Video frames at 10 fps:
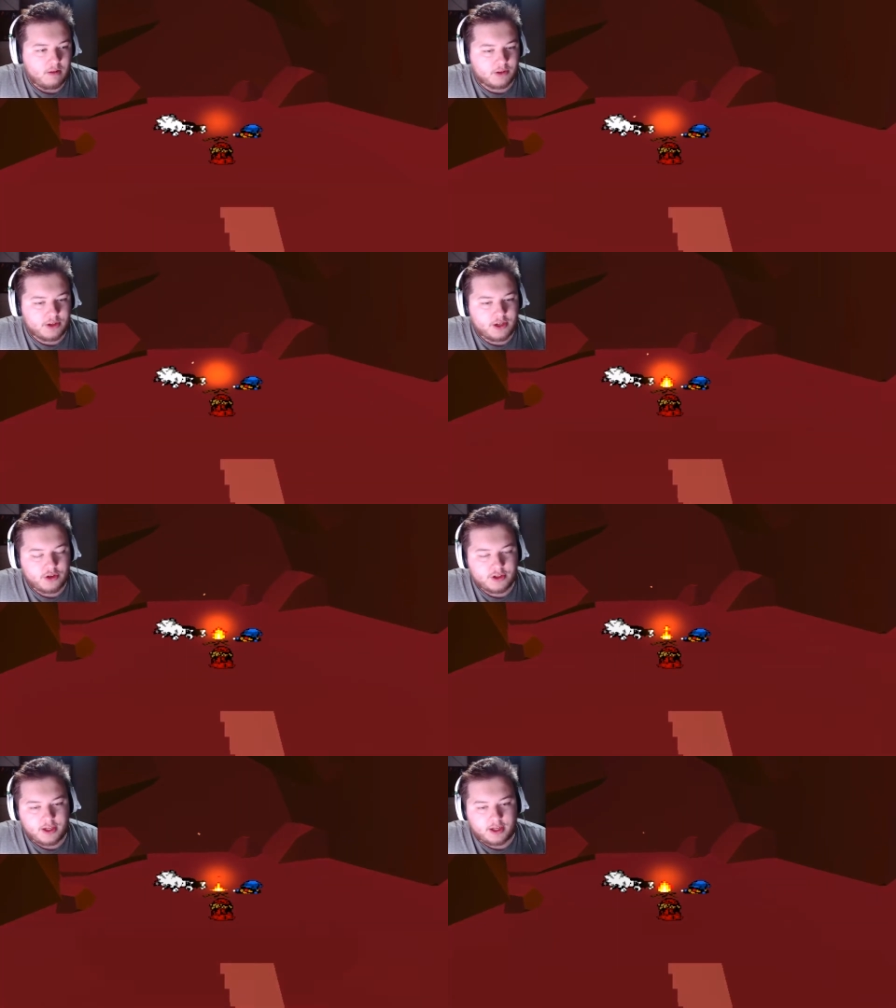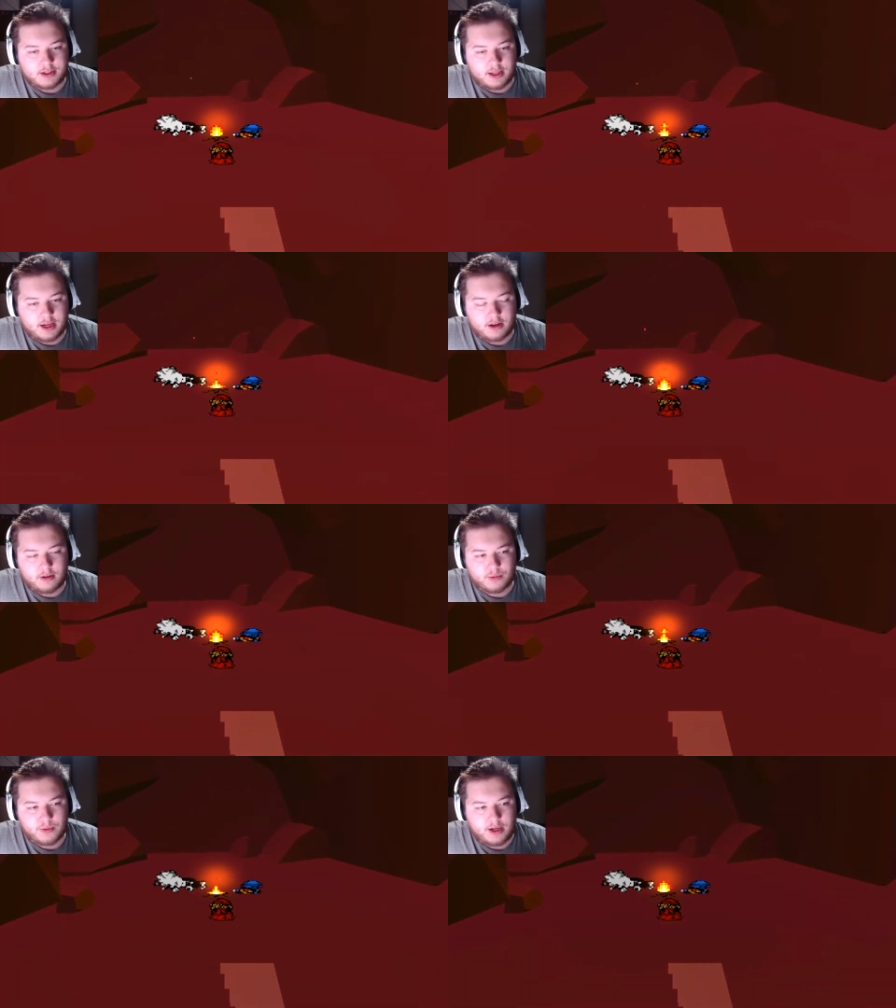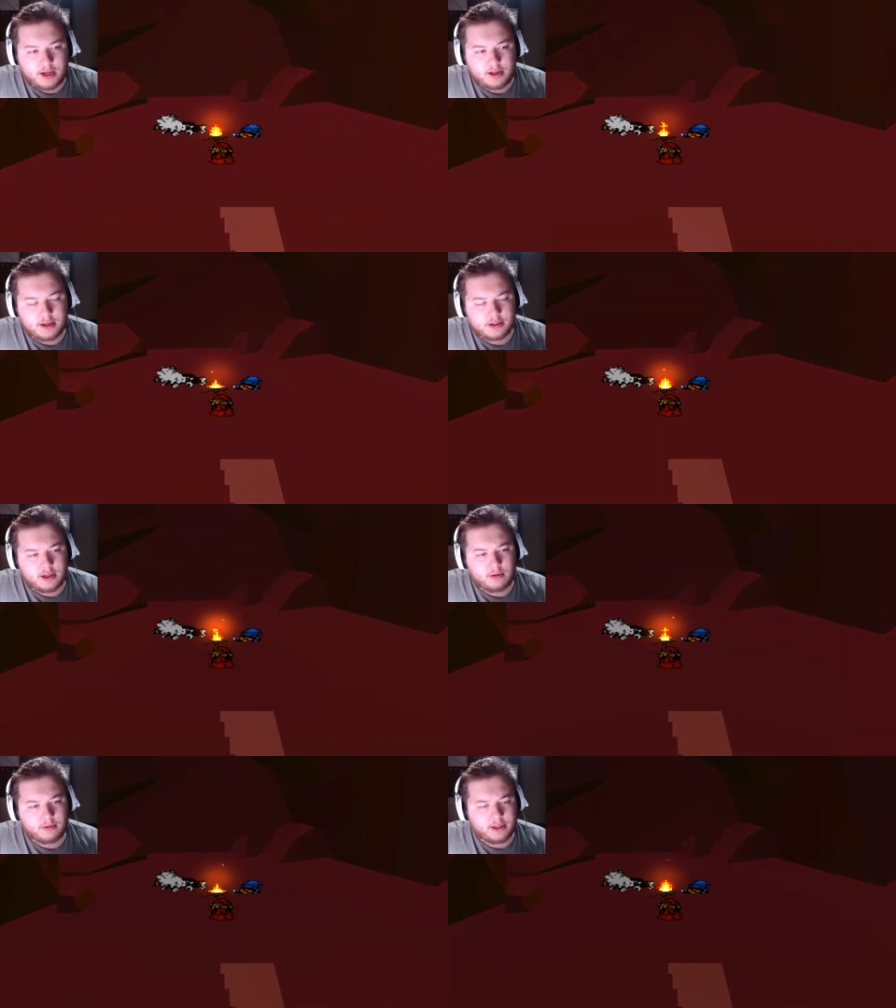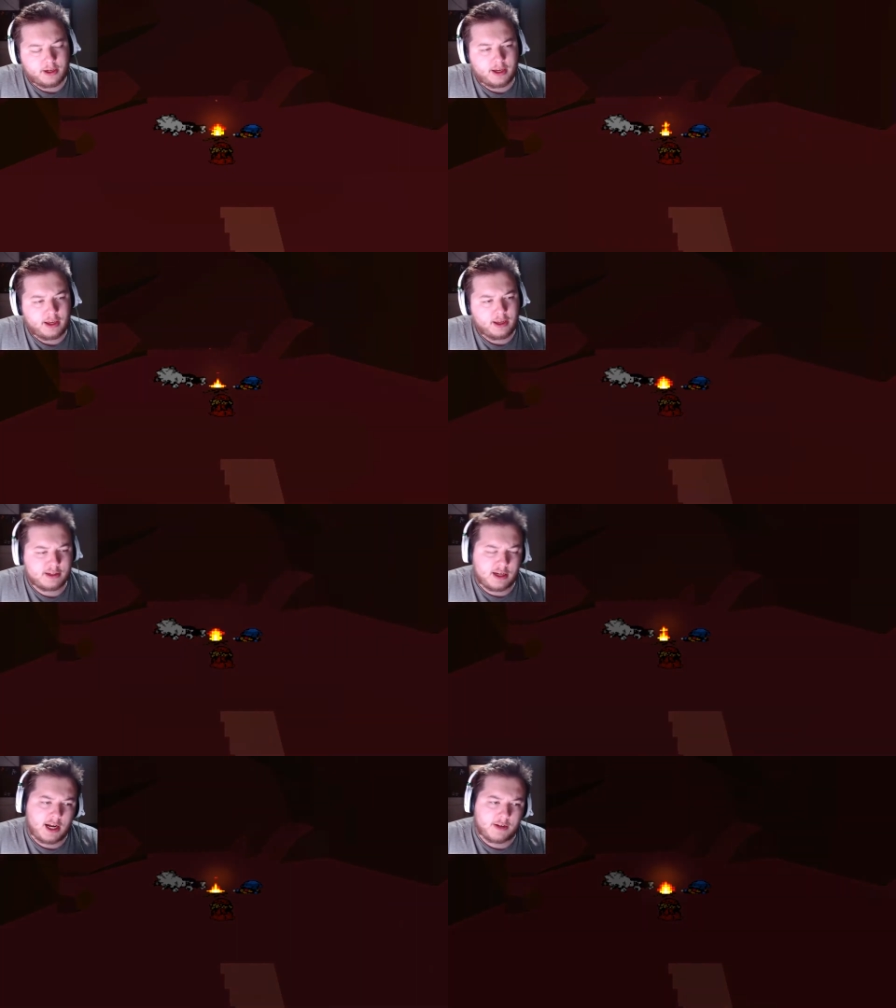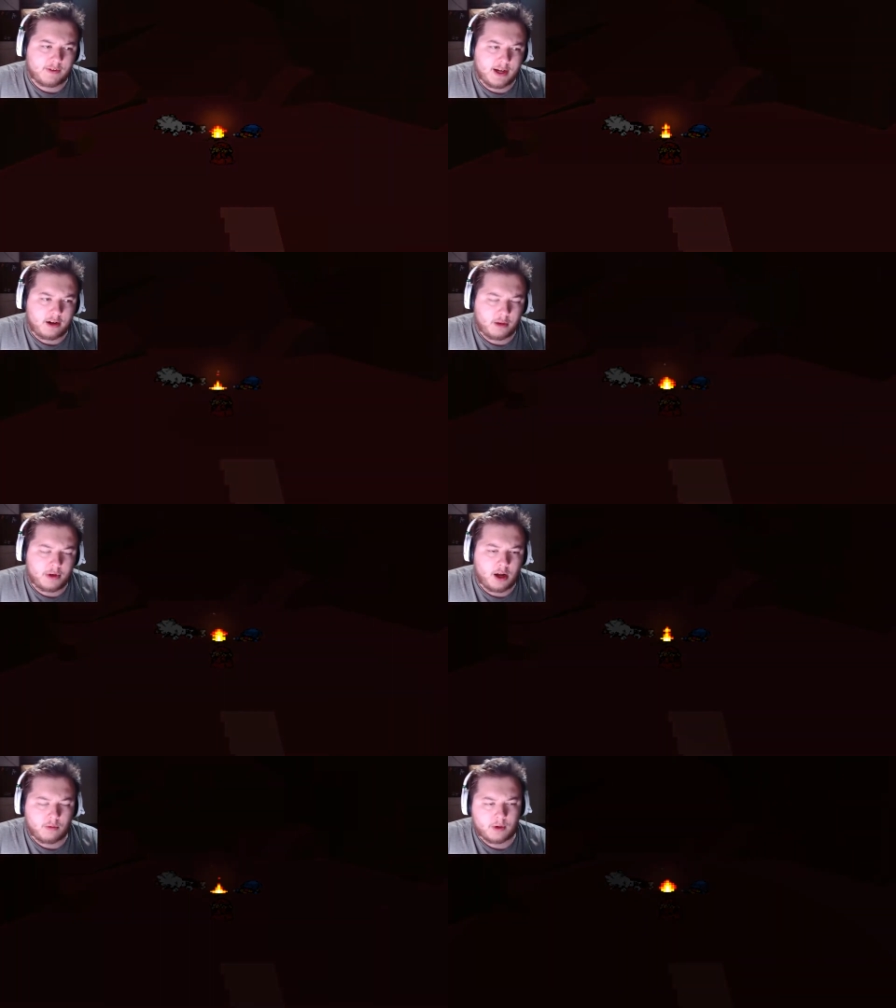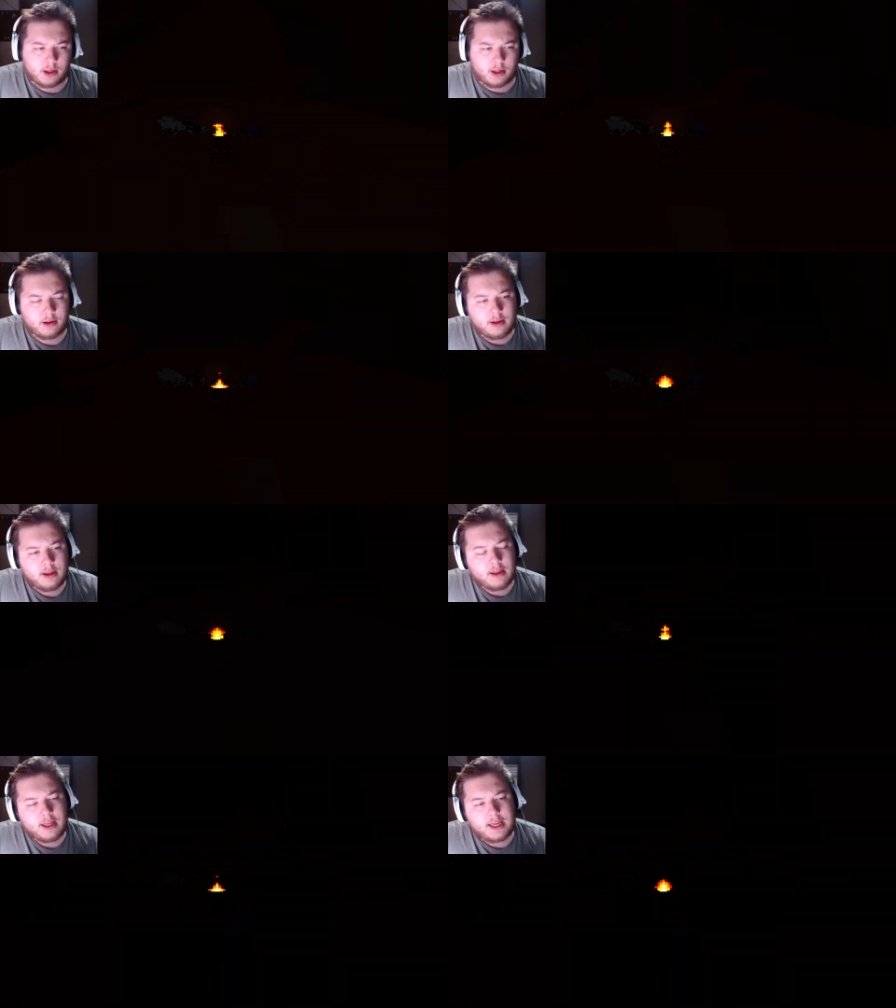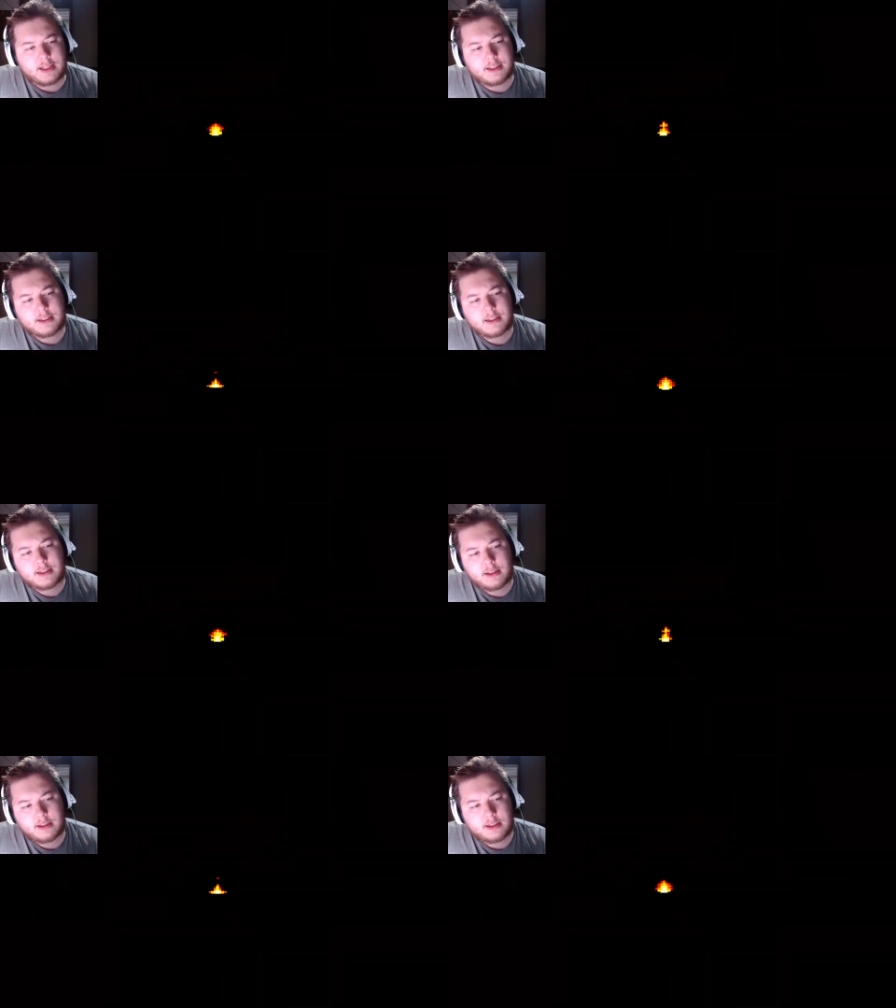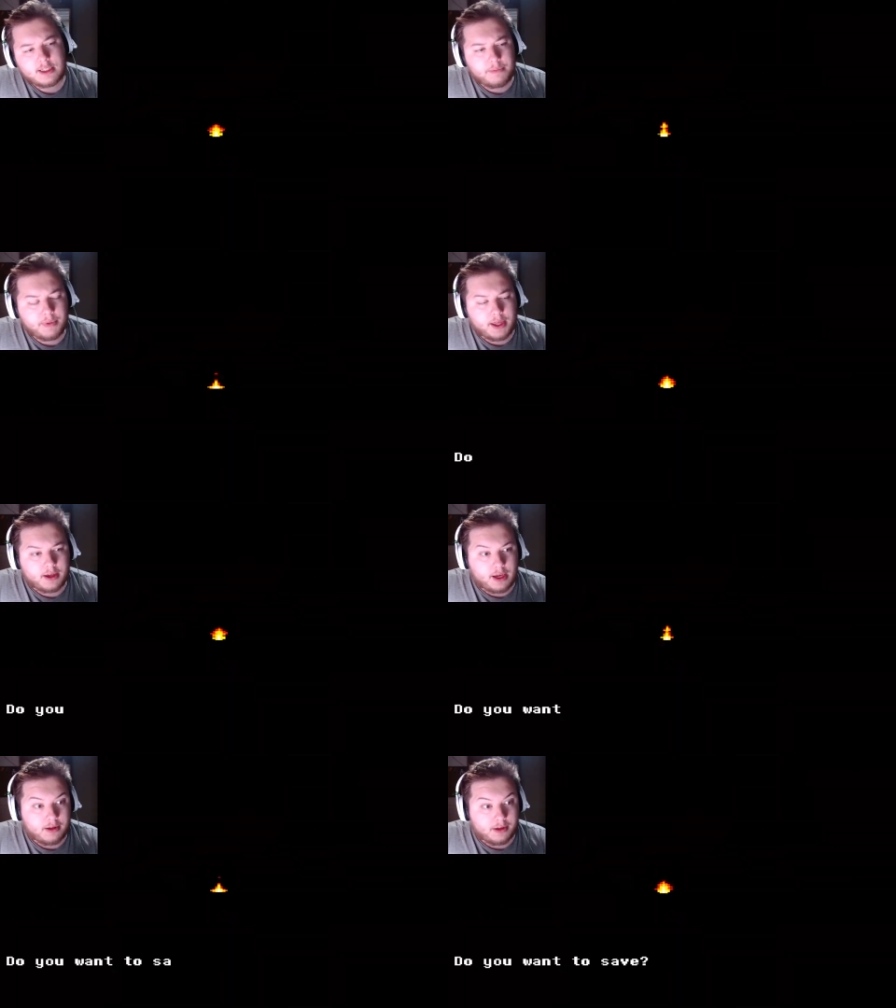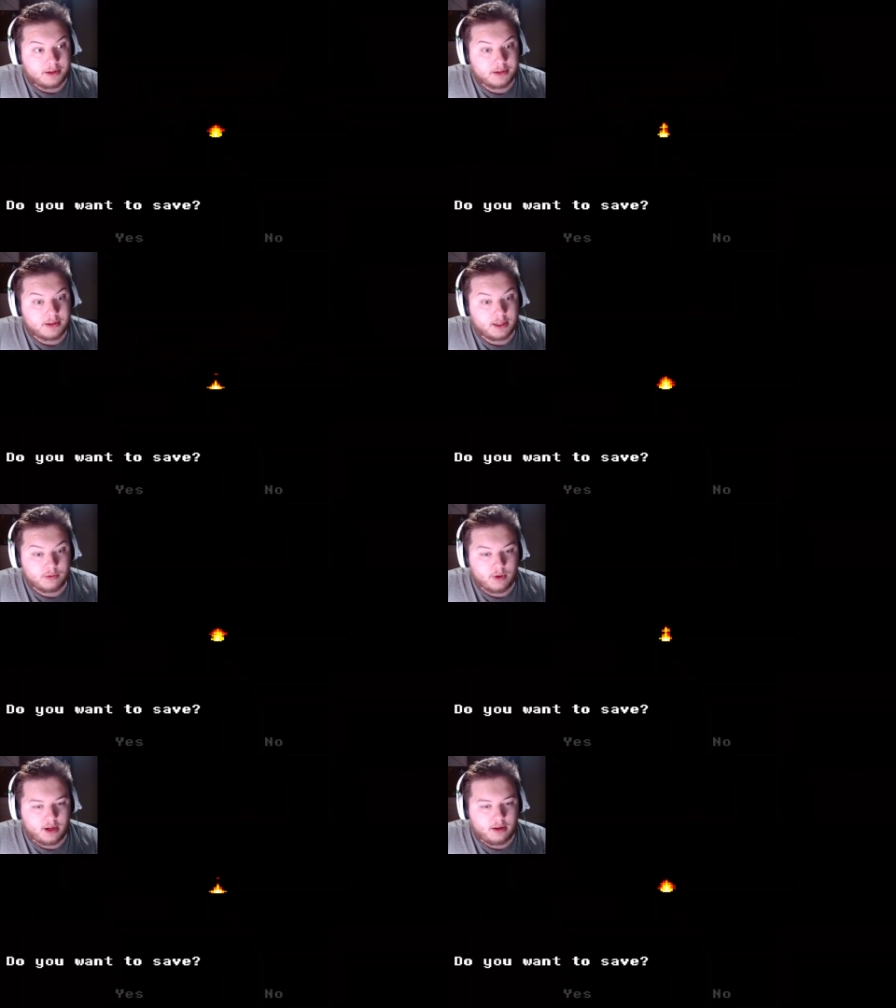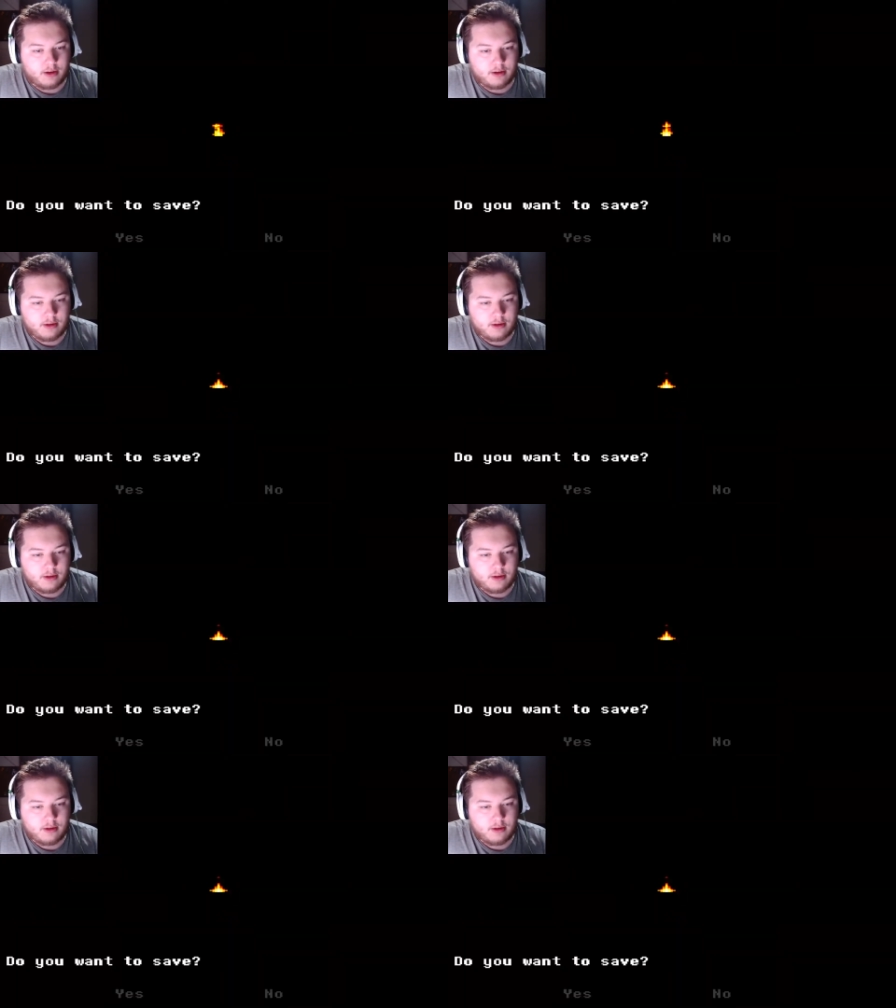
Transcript: interesting is that Red is not really a, is kind of a character, but not really. It's something else that's Red.